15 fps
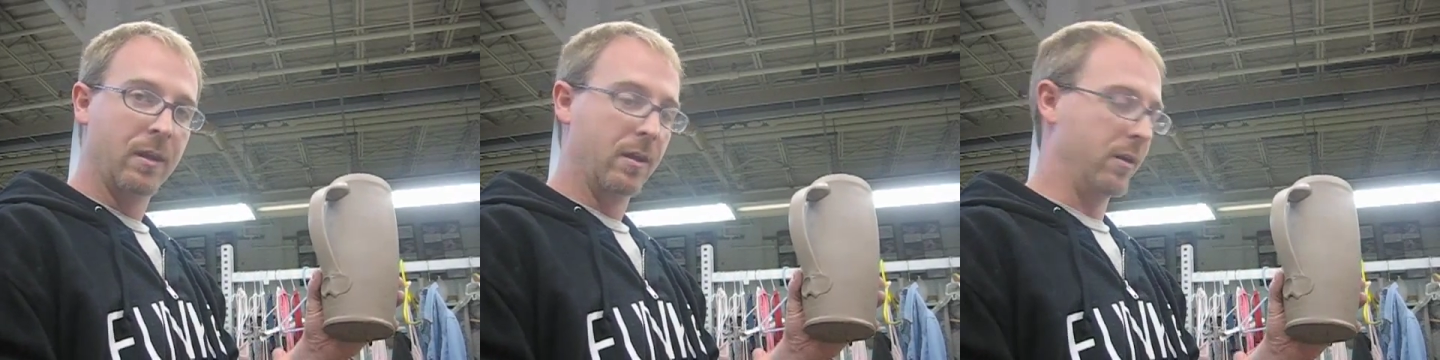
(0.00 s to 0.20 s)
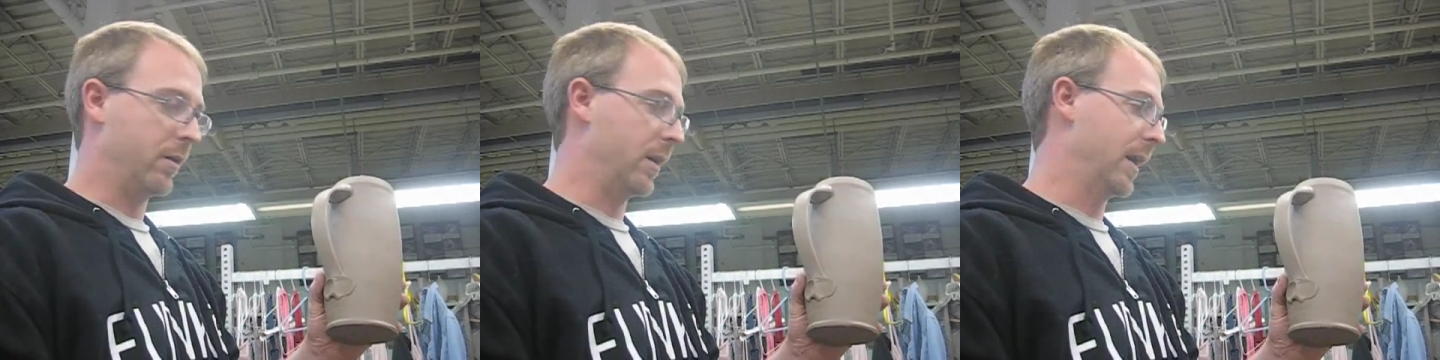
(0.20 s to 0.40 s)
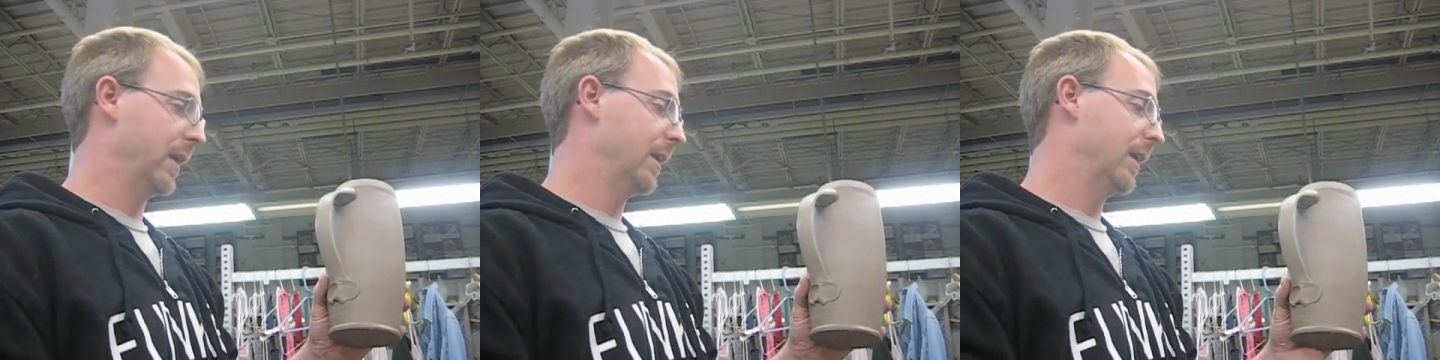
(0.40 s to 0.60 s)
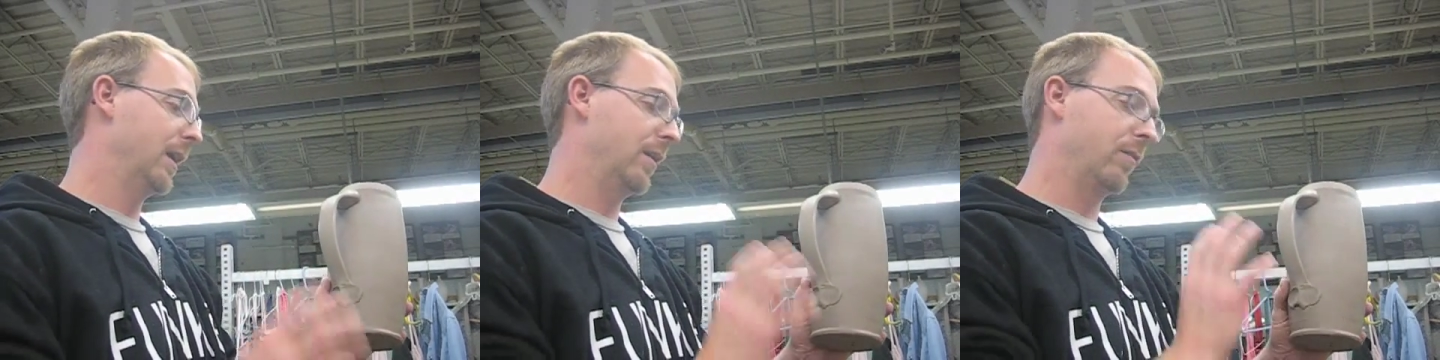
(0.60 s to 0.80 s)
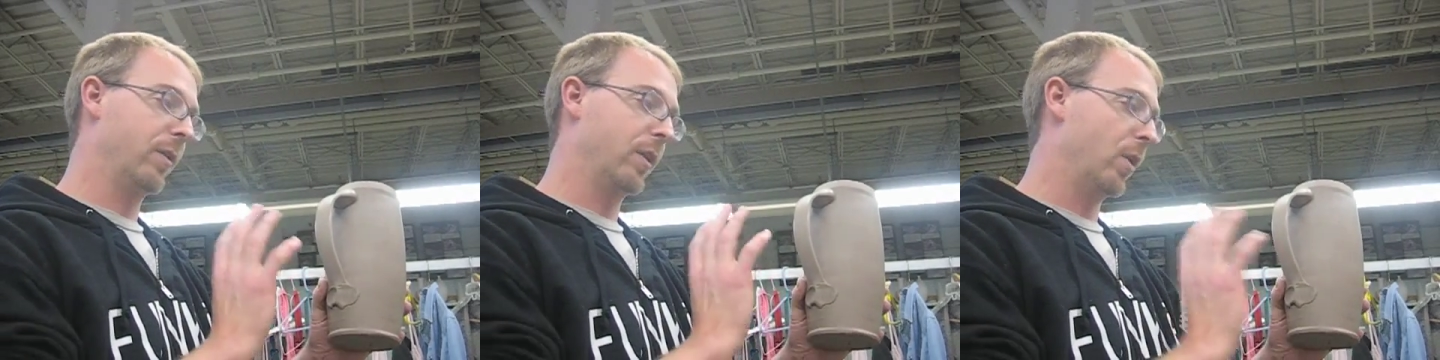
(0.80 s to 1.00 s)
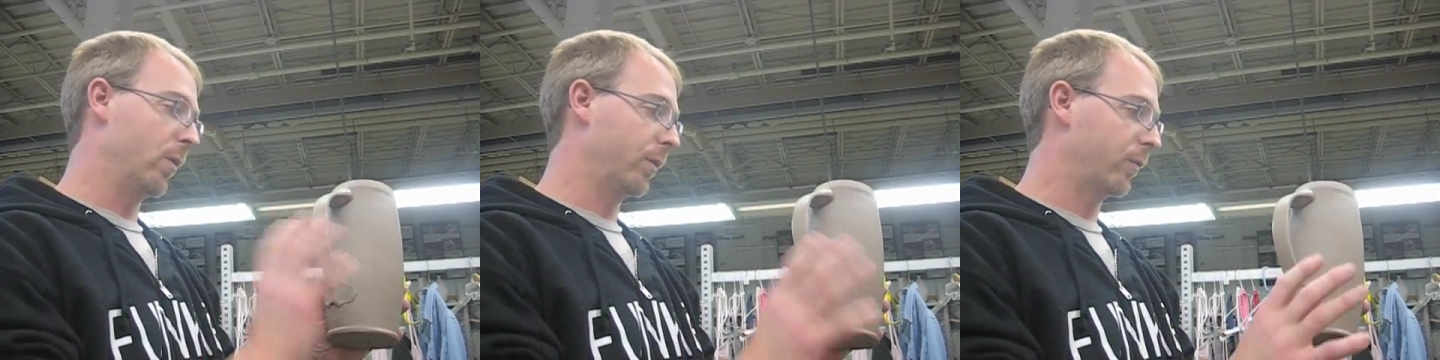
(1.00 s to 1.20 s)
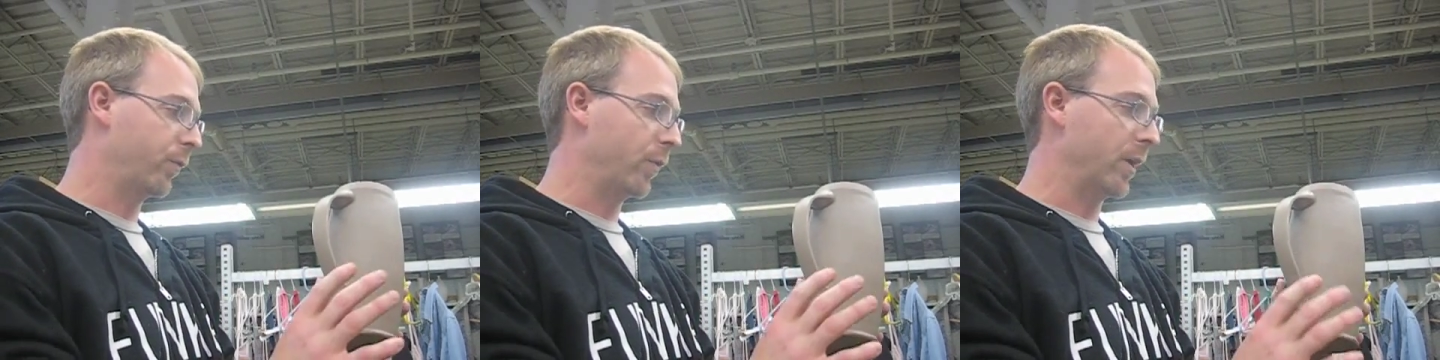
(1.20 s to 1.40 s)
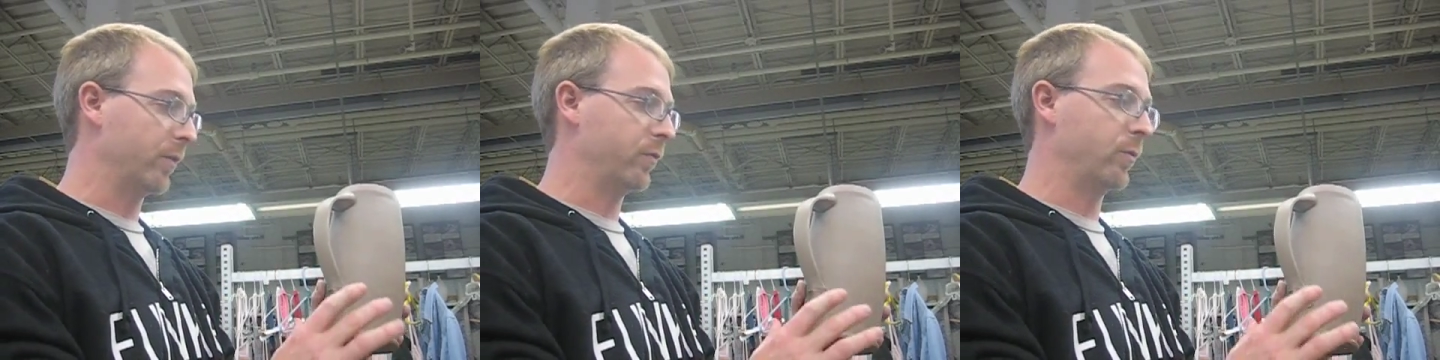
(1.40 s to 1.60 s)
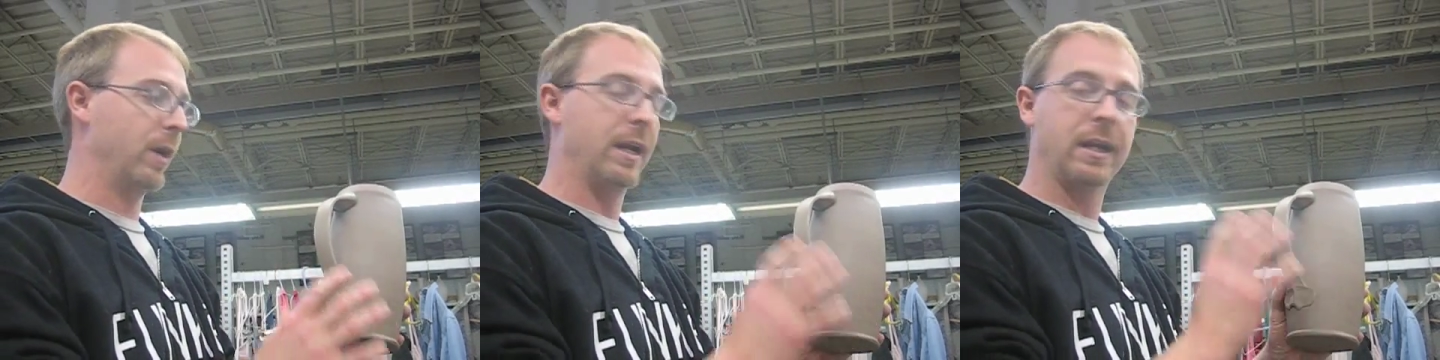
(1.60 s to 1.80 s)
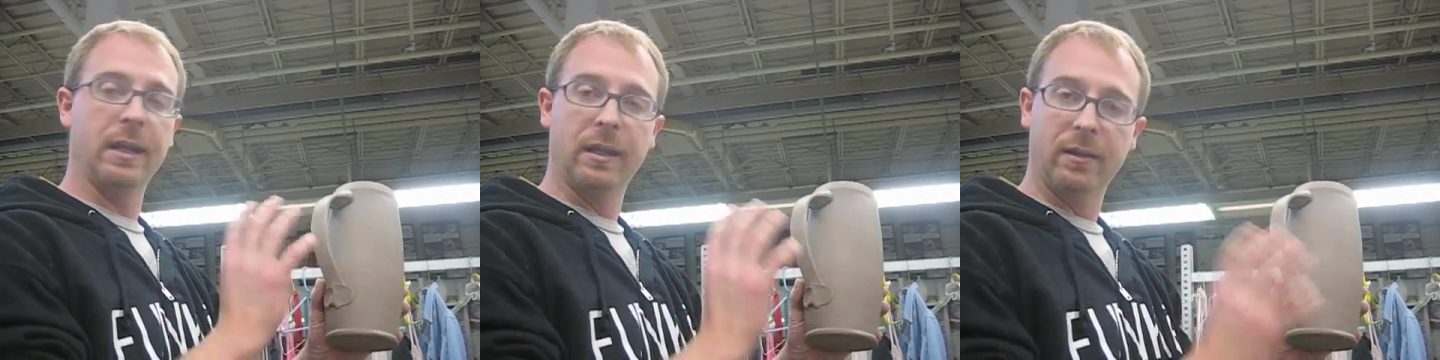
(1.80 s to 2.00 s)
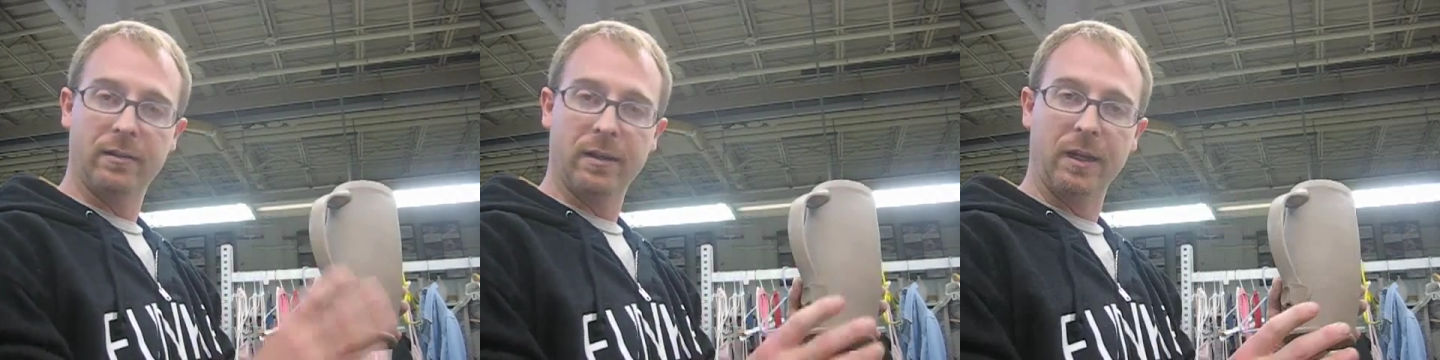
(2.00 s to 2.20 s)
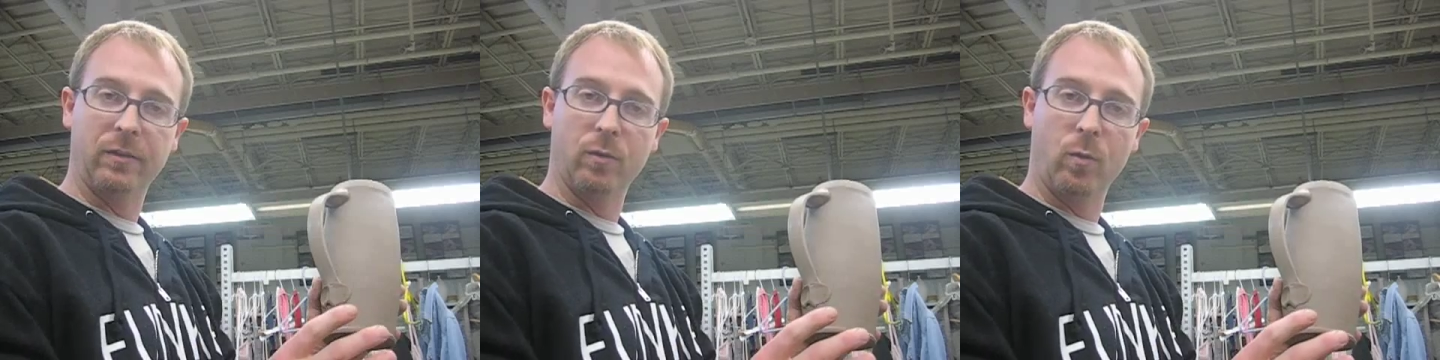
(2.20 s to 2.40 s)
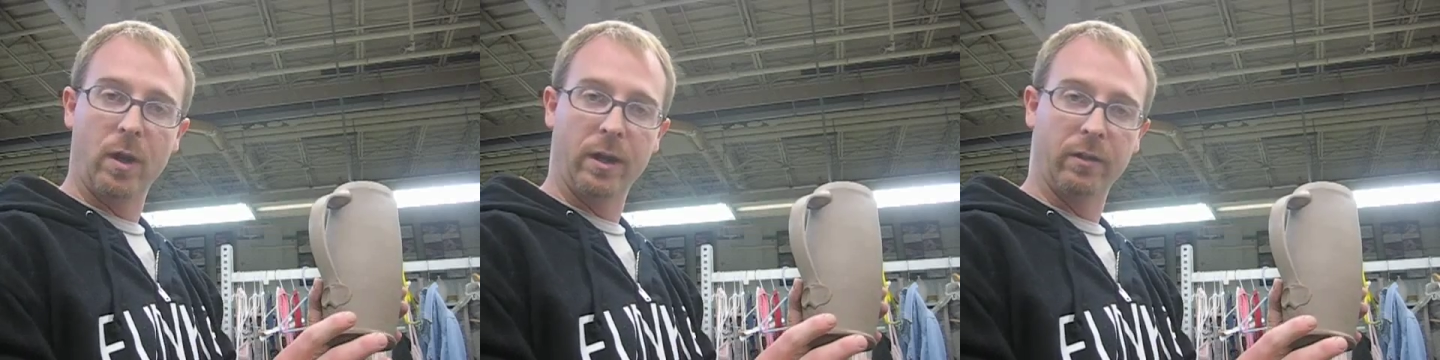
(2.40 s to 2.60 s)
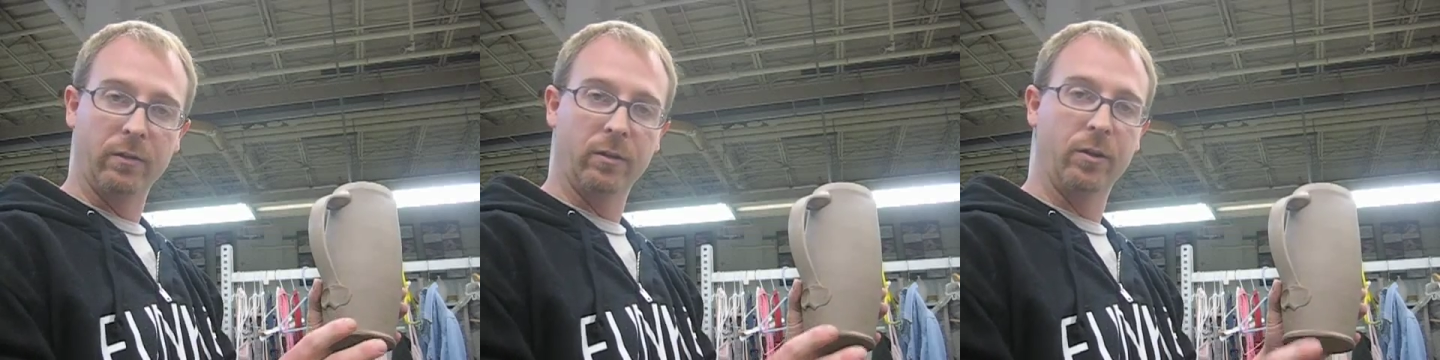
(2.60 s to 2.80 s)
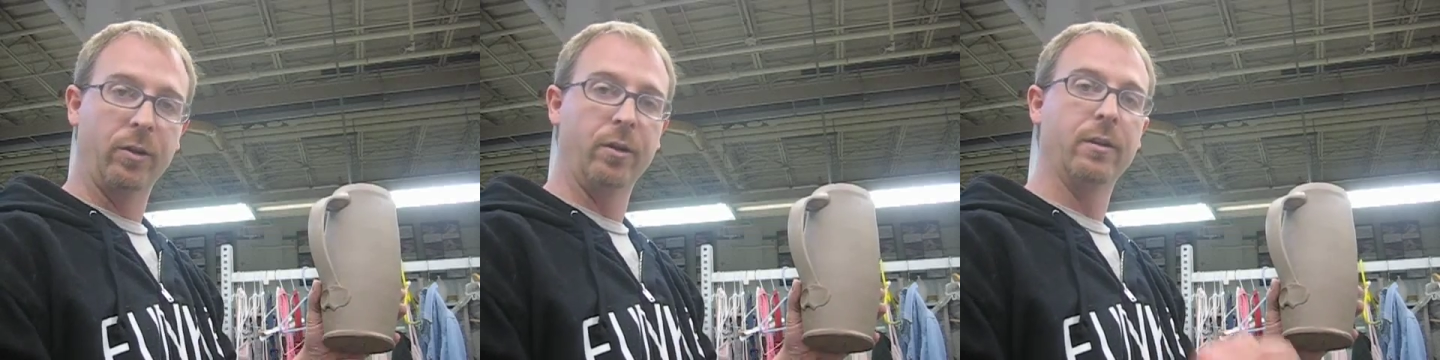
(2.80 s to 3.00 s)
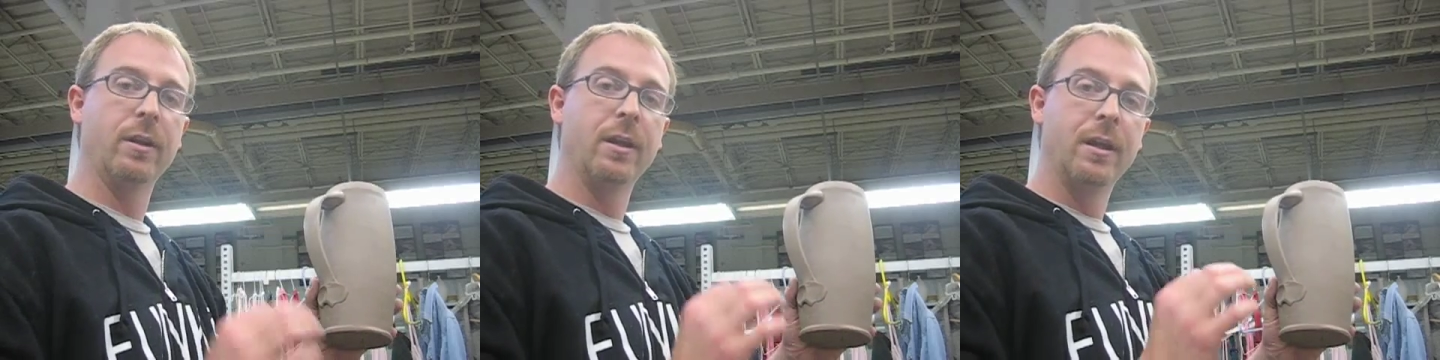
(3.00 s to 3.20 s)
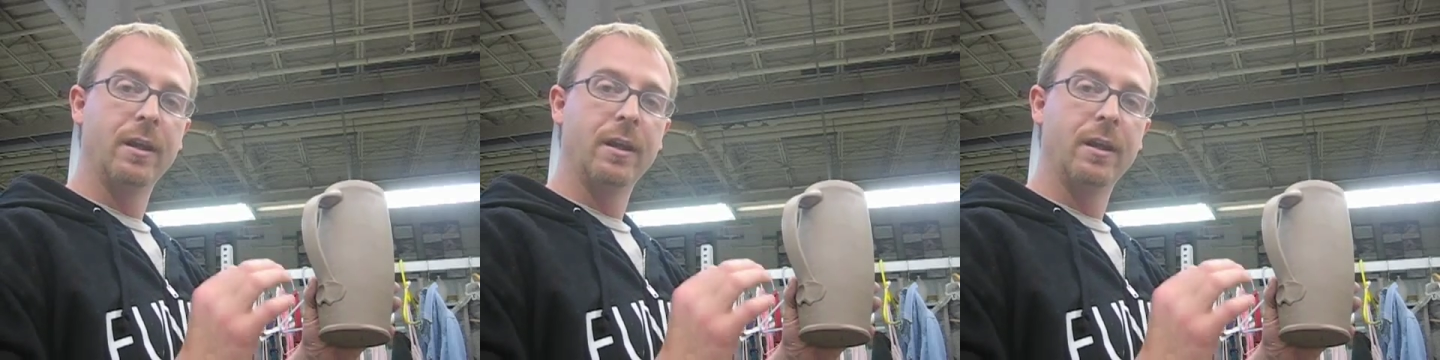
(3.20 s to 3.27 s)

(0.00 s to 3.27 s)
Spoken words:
Alright? Even though it's frustrating and it takes a while to learn,